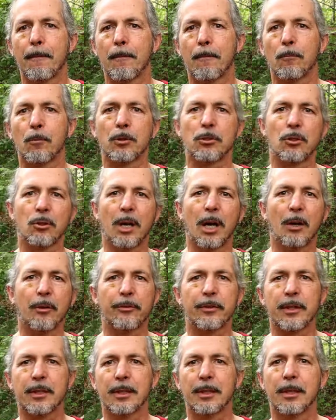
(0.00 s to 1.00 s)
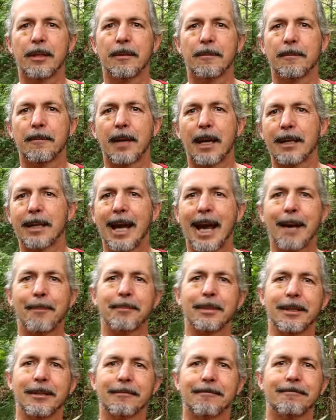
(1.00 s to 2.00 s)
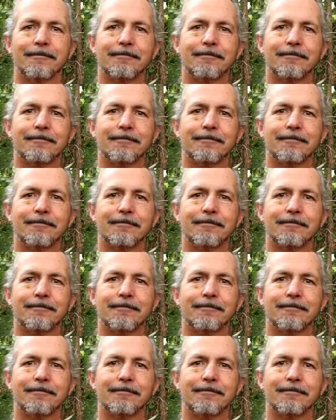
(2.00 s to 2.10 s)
when you're healthy and happy.